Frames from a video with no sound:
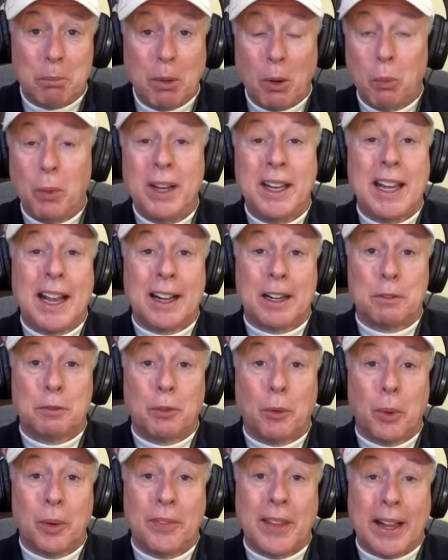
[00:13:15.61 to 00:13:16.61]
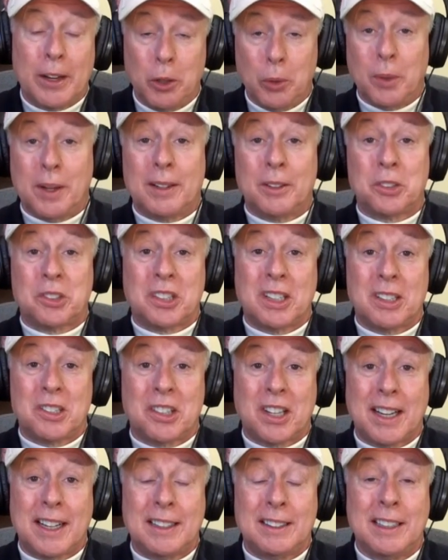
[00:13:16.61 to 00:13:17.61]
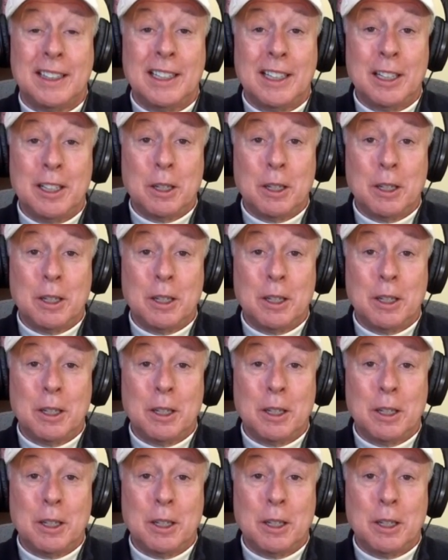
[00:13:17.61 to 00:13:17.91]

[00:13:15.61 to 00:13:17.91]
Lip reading: But we can't afford that. Who else says that?